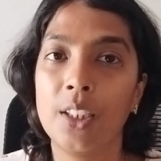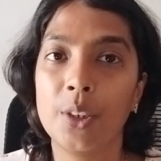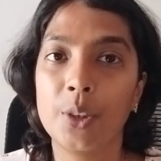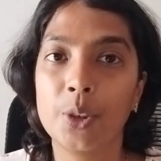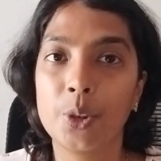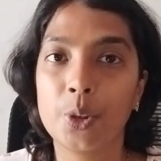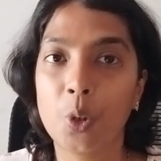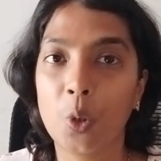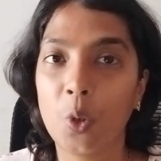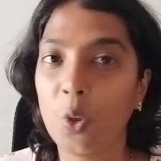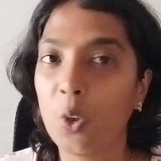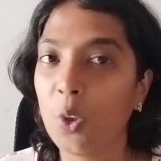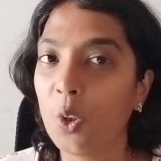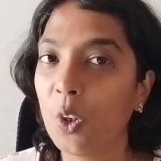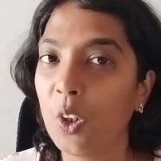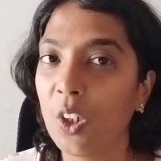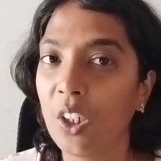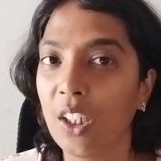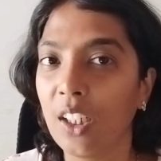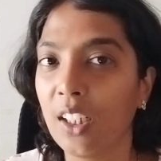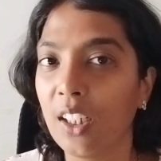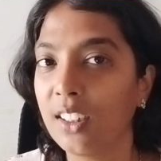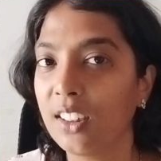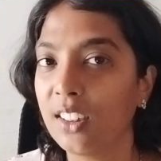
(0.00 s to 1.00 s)
So
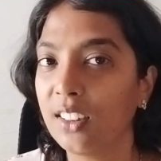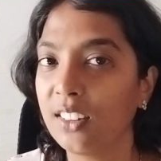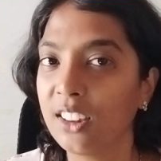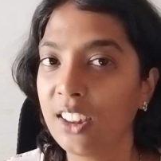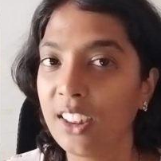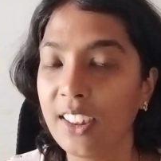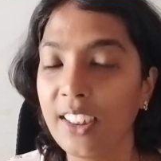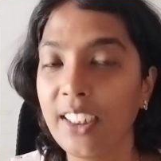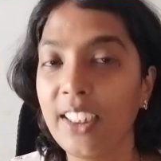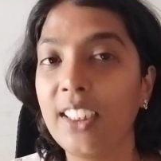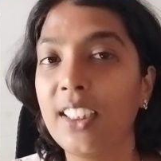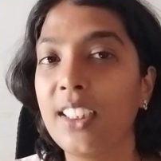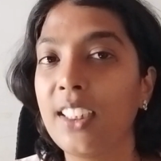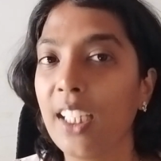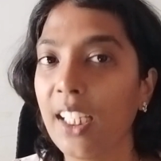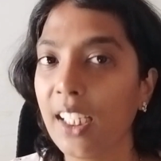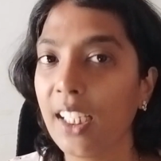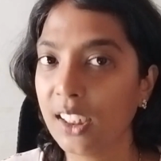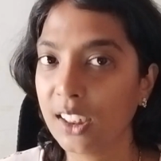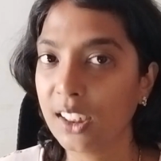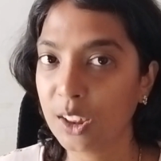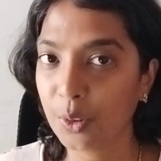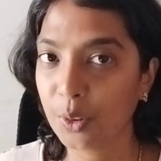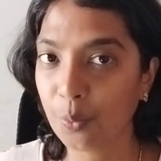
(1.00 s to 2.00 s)
uh, she
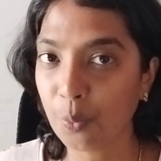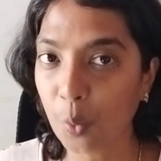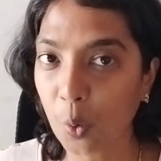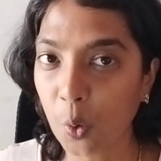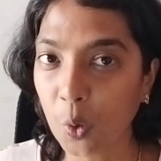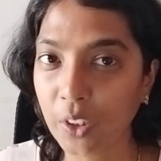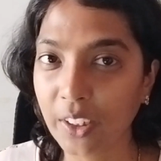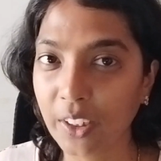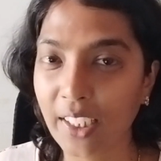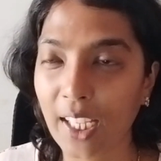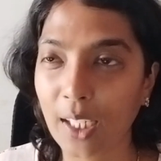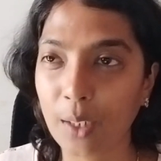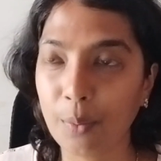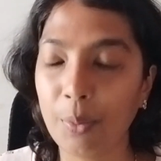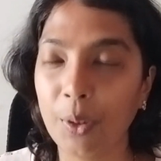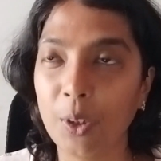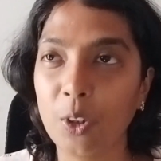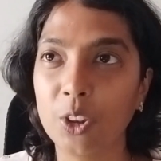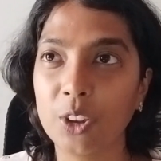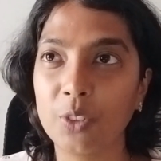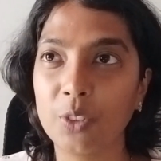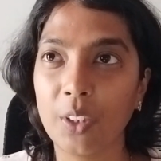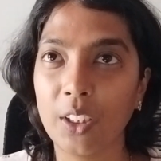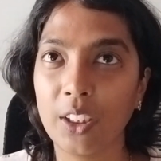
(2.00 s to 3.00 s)
details both that
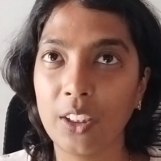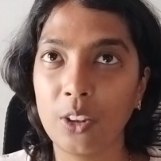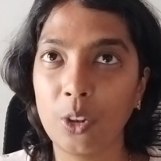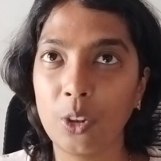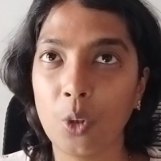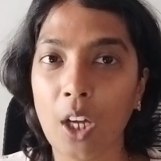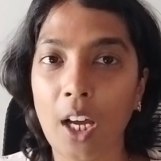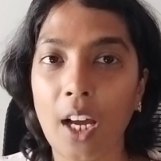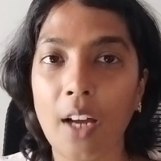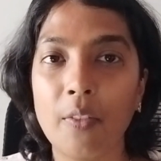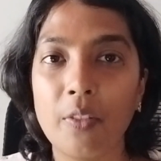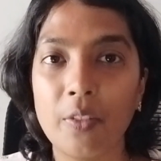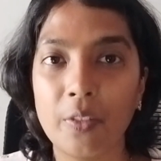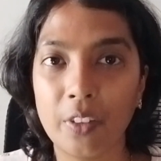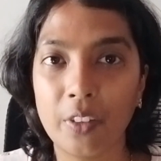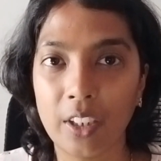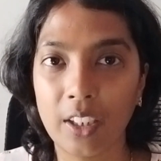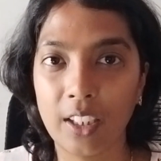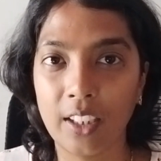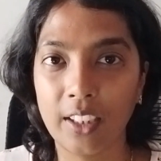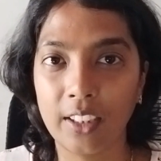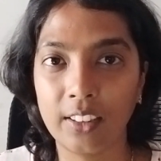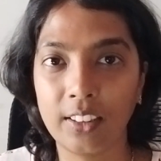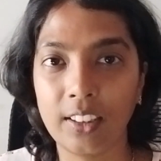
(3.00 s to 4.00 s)
because when you have
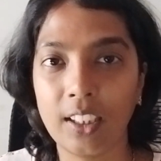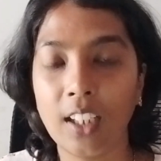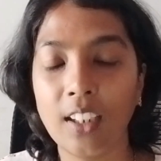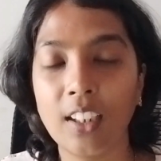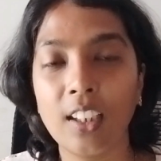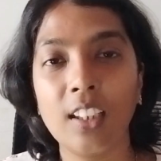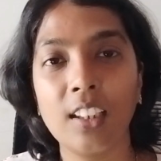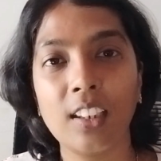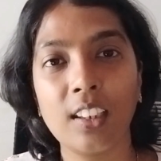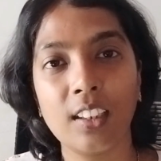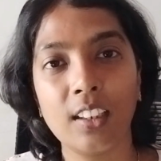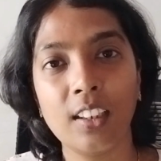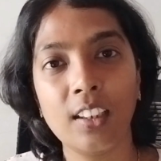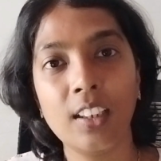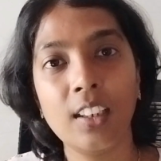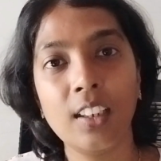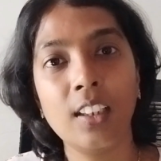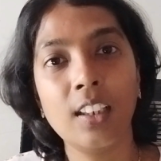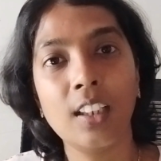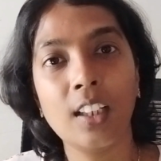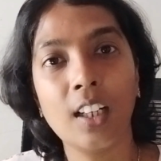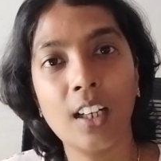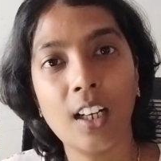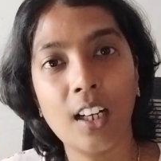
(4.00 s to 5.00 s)
a younger
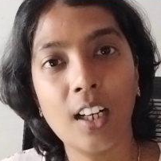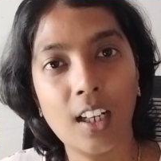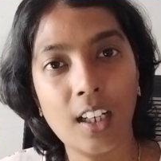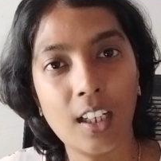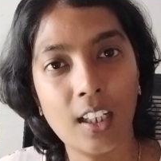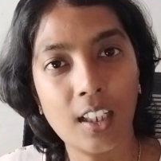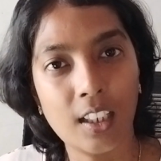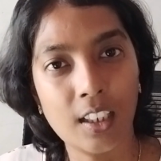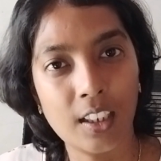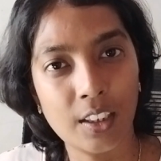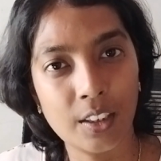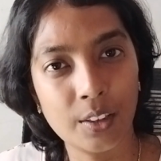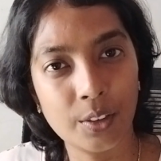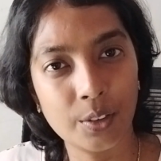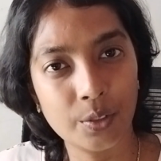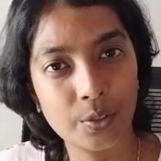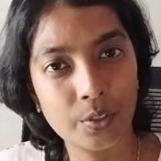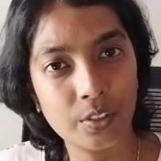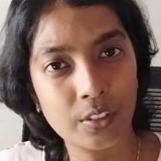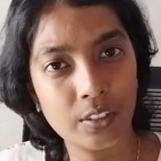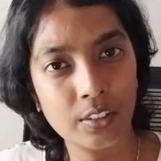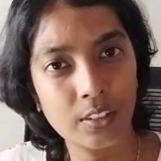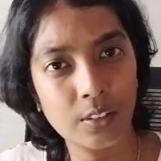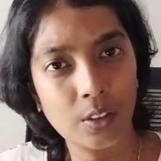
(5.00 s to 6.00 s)
uh,
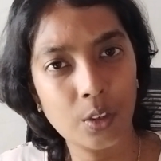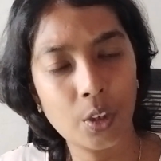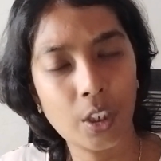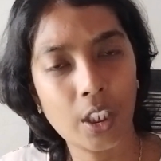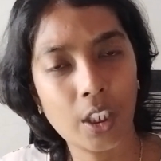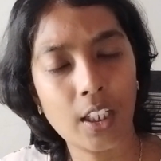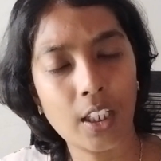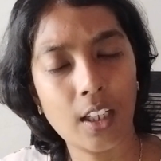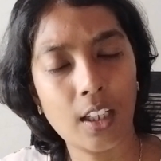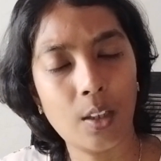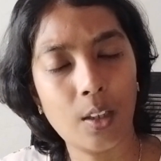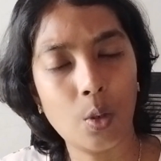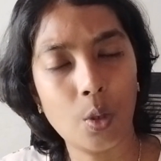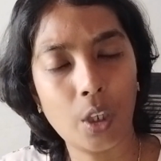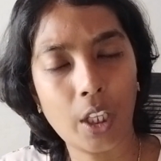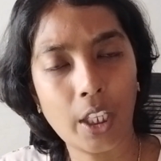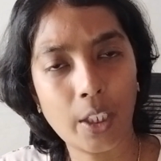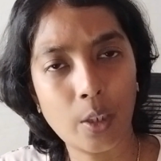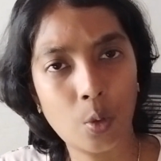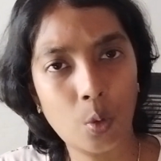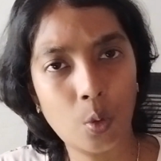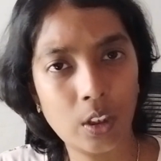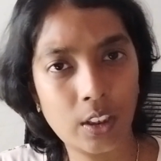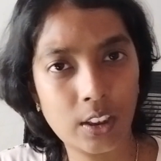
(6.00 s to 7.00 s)
uh,
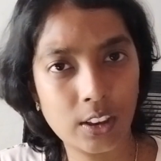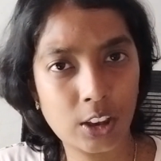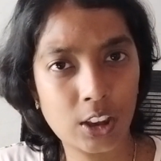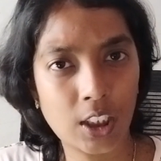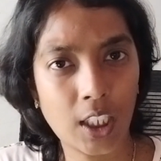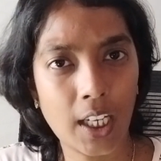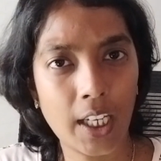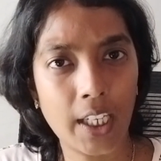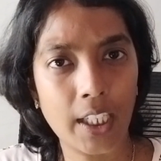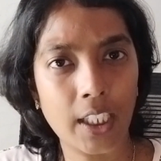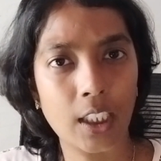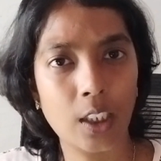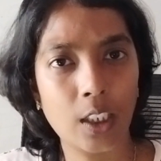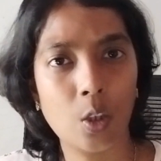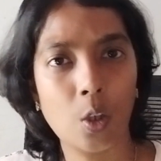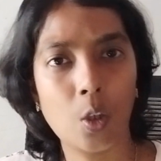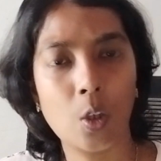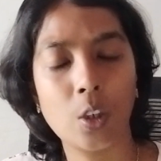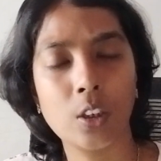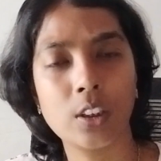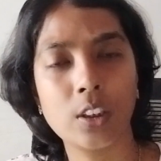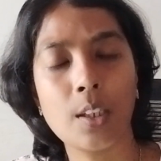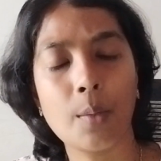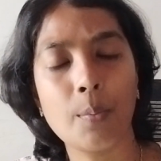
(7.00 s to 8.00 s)
an older child
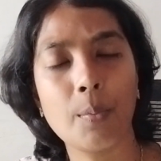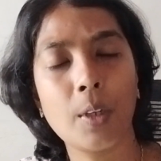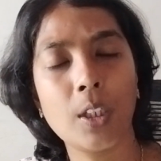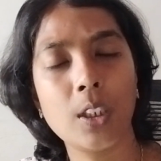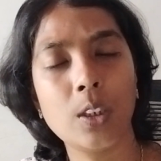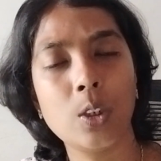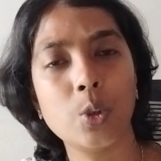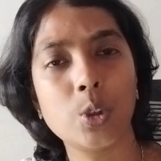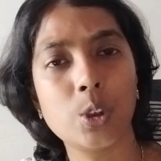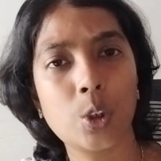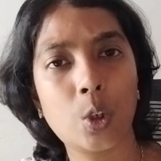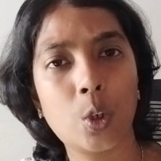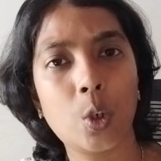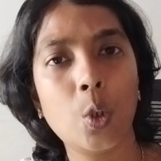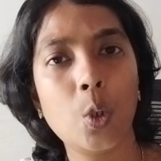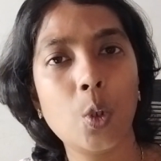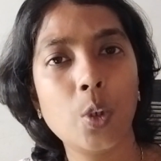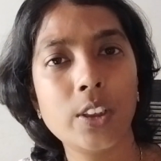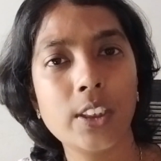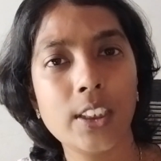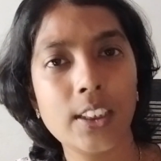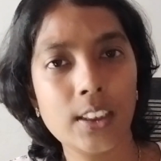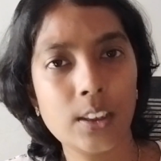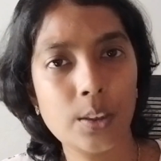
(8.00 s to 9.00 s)
or someone who's
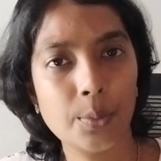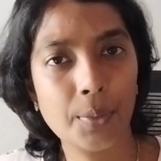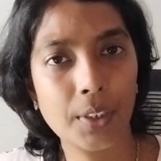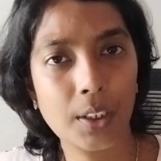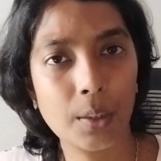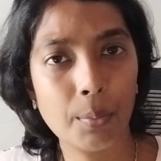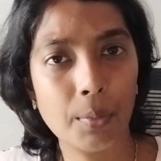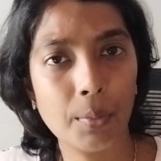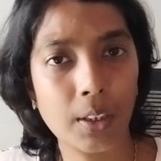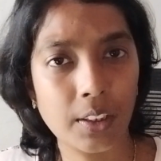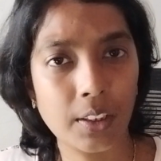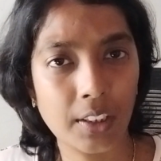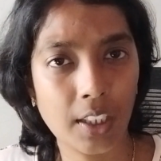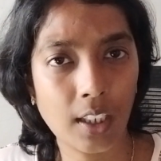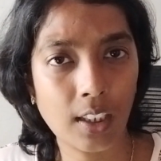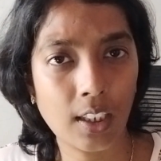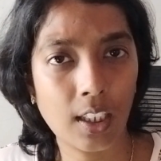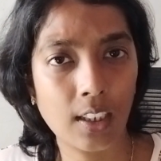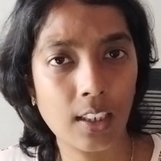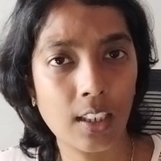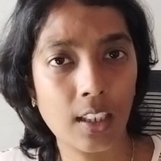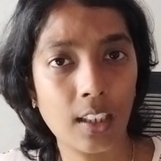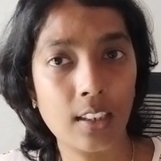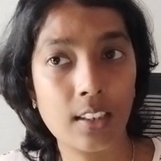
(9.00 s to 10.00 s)
closing to become a young
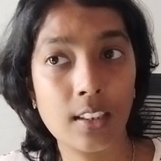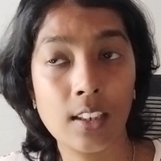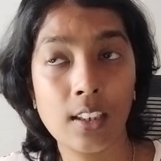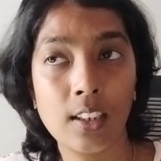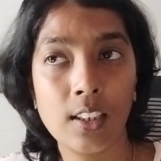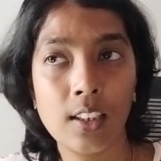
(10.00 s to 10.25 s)
adult,